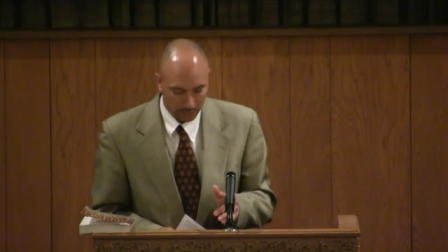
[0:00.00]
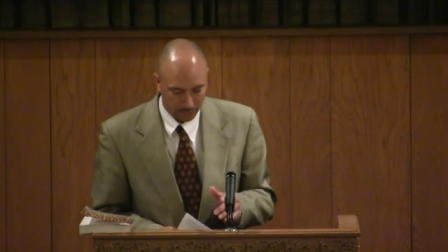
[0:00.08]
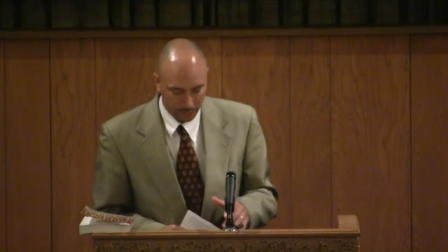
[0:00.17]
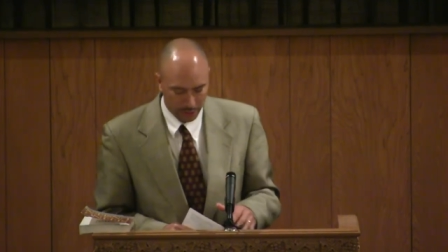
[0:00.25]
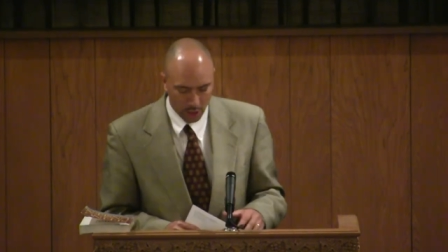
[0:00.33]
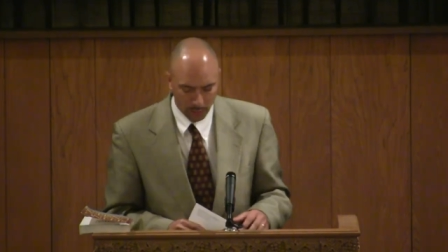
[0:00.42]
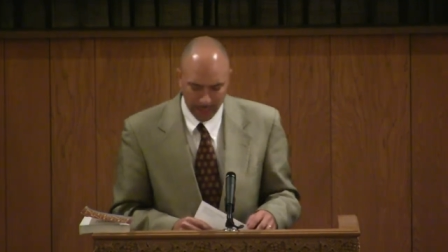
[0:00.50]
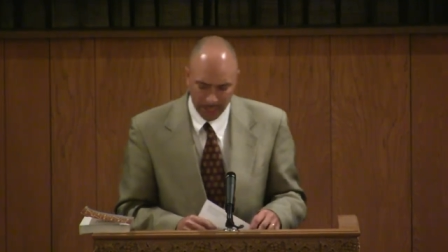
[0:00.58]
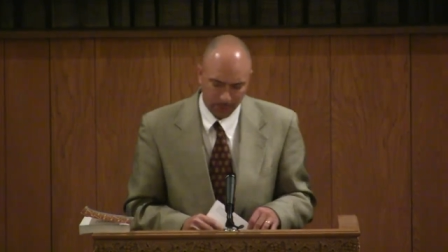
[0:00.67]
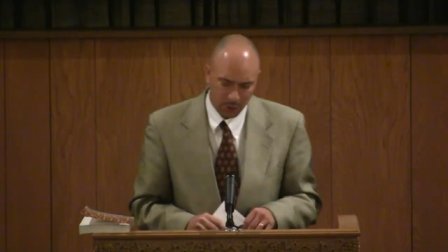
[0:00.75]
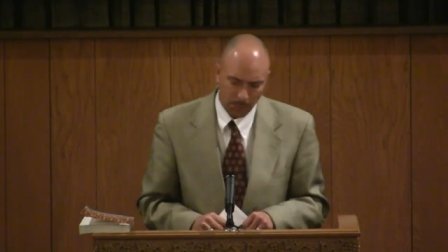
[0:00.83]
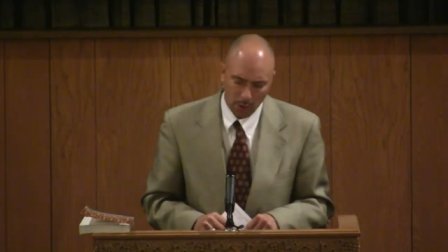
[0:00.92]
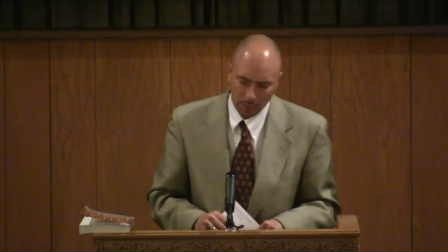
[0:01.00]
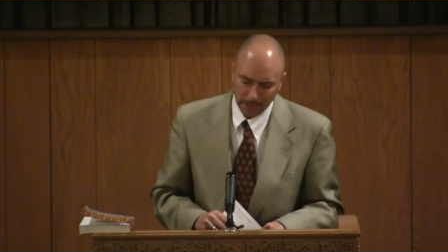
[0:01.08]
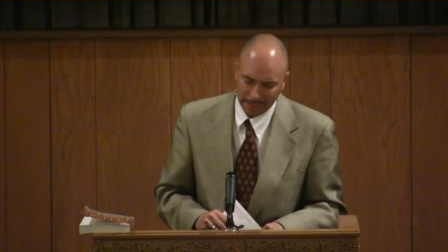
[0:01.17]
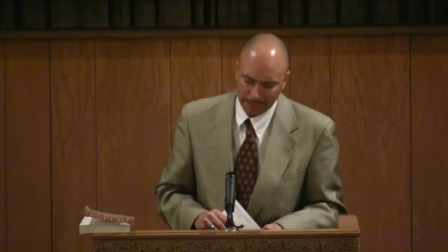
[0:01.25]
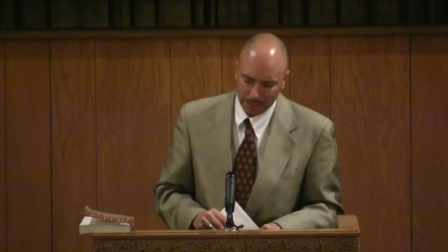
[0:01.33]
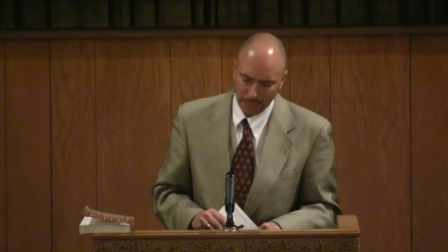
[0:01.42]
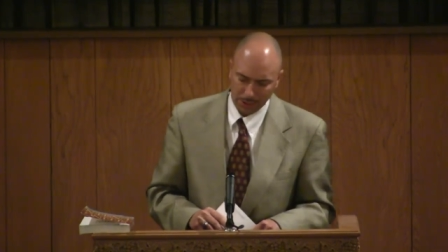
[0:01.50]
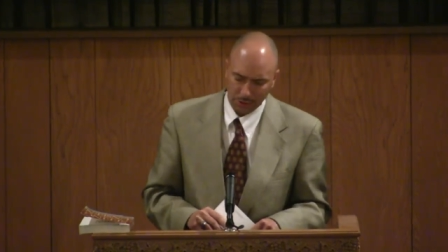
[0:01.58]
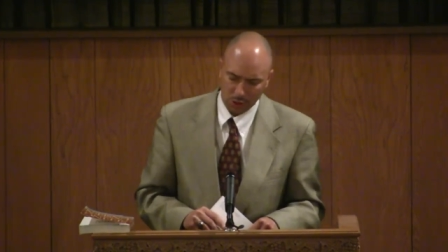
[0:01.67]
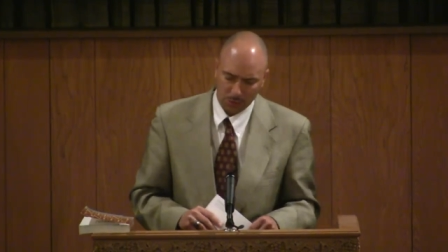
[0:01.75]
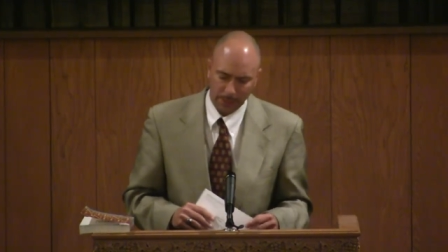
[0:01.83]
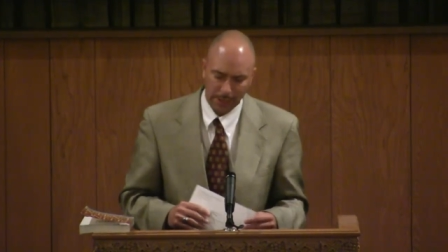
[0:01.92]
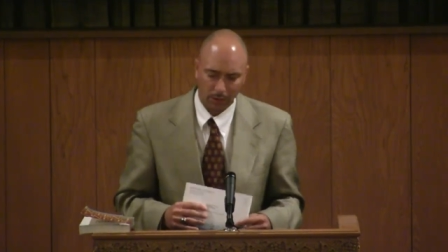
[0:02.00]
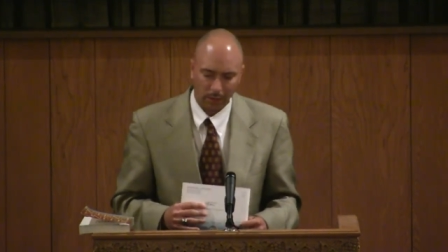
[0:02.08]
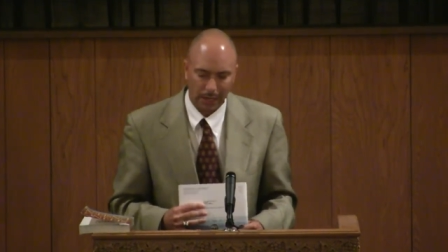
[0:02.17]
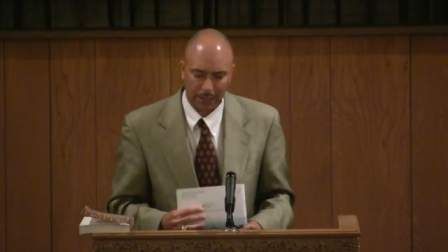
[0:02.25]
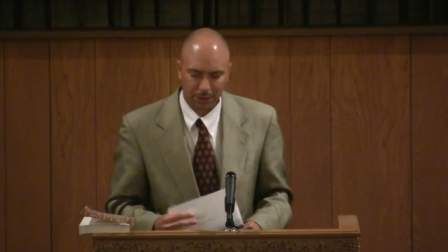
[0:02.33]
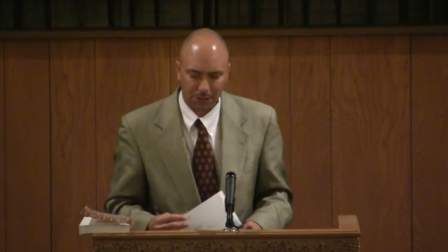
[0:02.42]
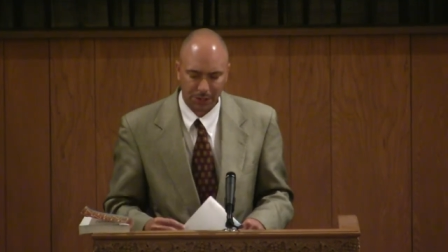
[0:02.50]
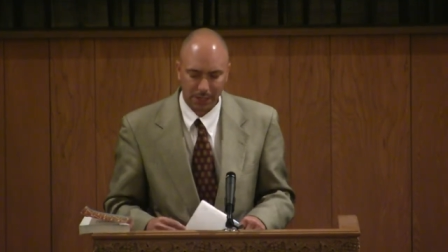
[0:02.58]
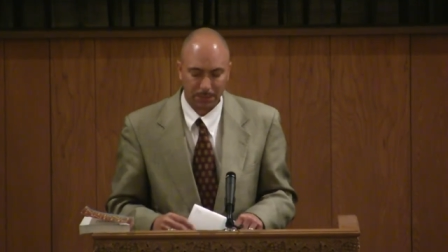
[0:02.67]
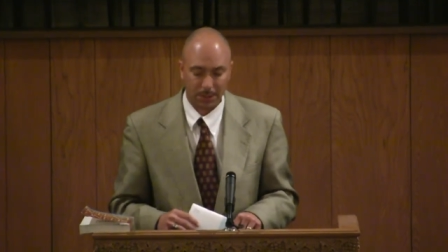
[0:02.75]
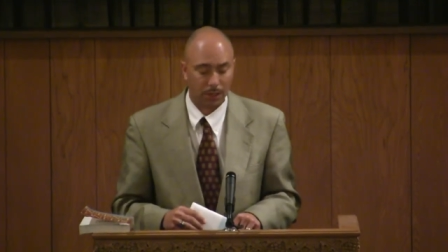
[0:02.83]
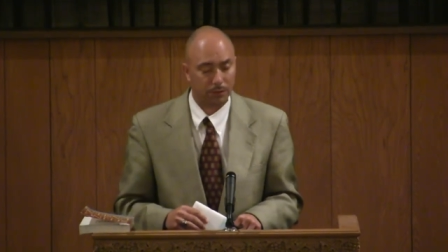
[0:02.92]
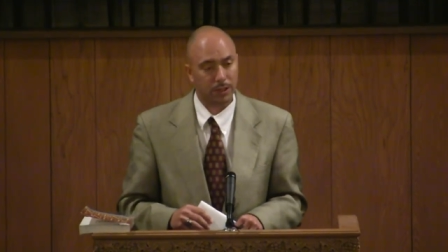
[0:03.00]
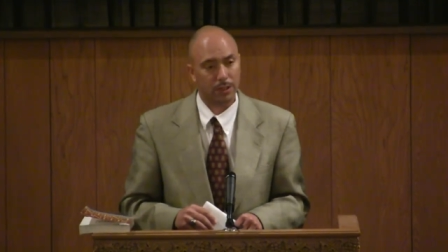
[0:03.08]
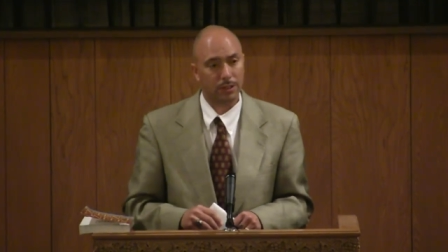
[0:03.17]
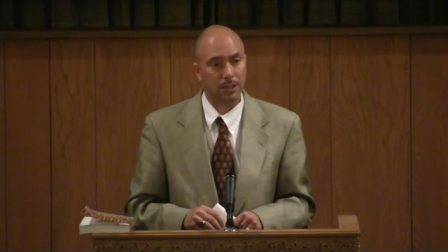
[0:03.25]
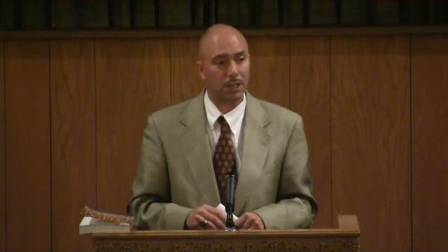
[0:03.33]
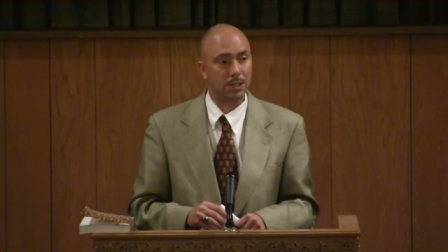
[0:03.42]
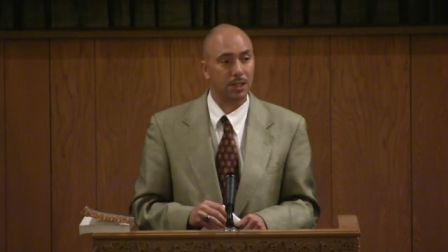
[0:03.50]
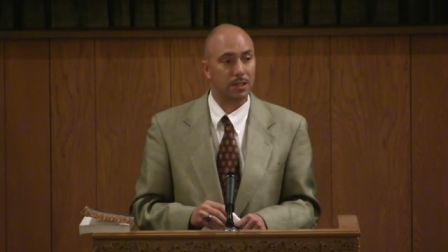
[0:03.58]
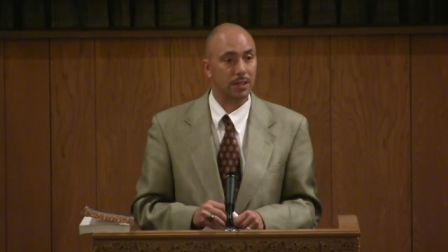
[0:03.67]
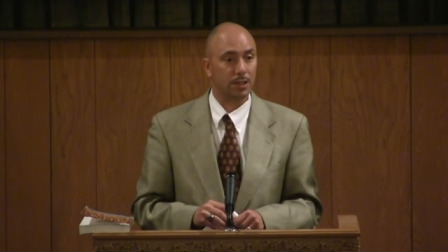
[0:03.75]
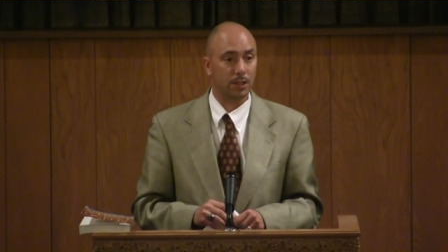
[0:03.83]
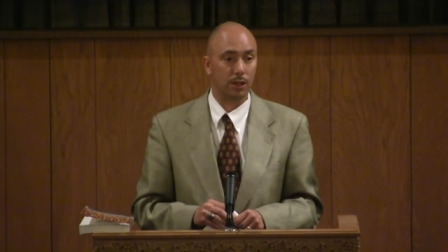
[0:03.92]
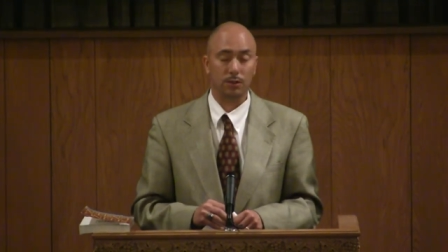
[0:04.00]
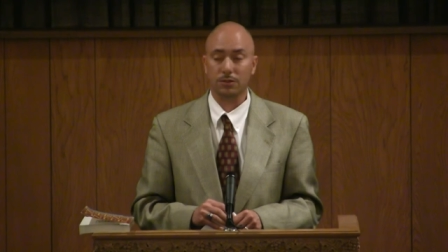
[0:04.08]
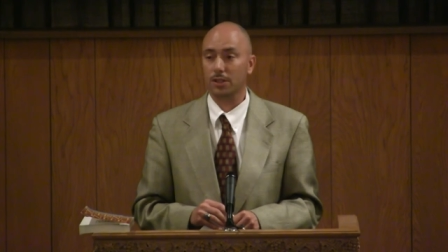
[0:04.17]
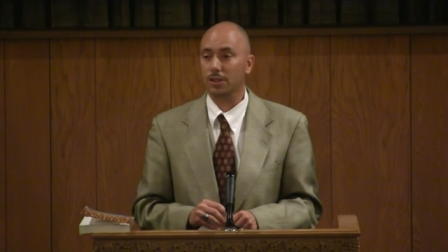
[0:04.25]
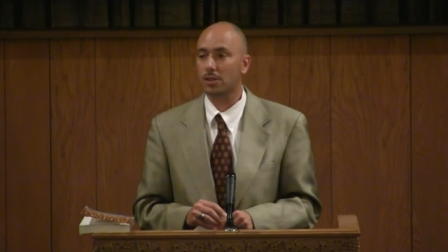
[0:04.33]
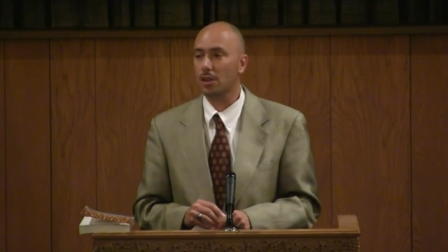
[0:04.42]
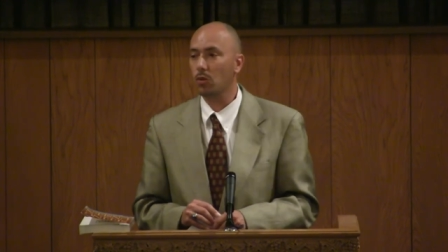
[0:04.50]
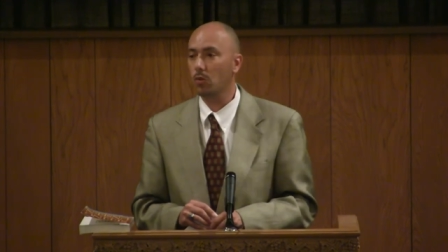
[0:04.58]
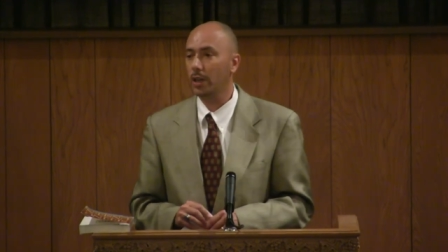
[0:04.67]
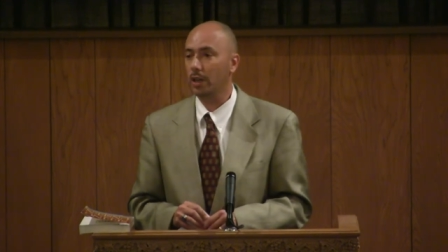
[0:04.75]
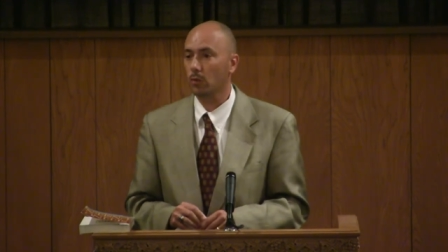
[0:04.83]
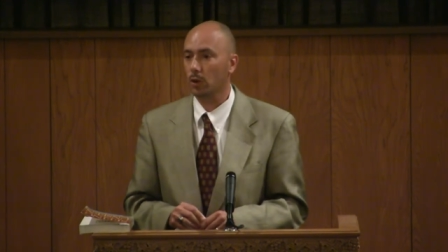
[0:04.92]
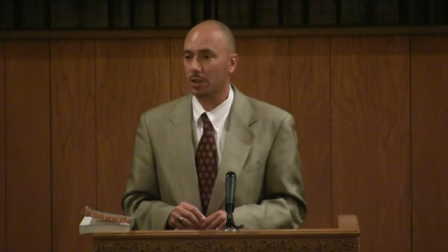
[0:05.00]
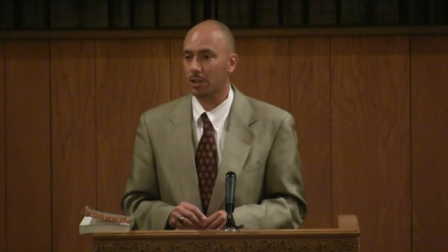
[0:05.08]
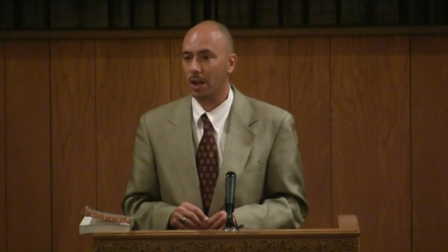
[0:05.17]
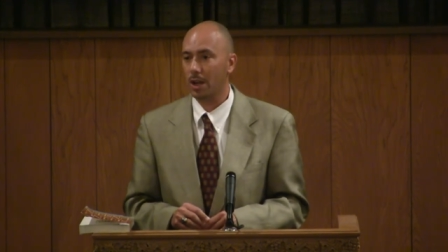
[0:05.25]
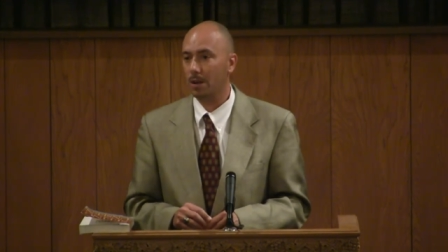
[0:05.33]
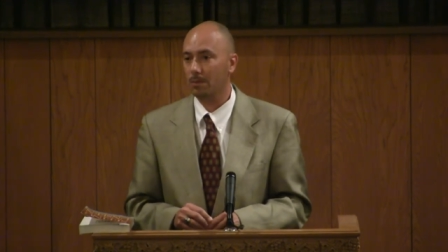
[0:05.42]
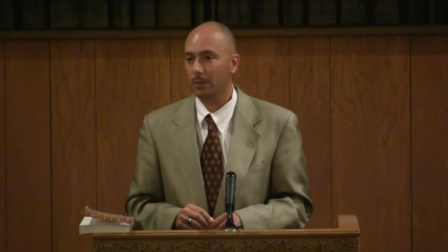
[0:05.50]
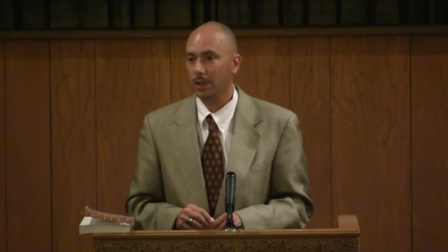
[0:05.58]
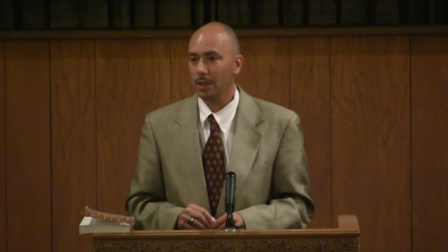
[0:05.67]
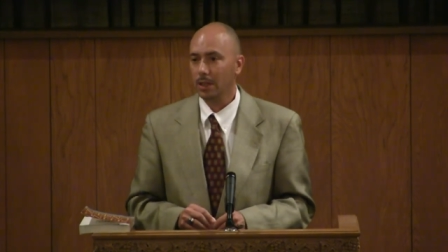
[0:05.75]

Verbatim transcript: Joe Beam has spoken and continues to speak on lectureships such as, such as the Tulsa Soul Winning Workshop.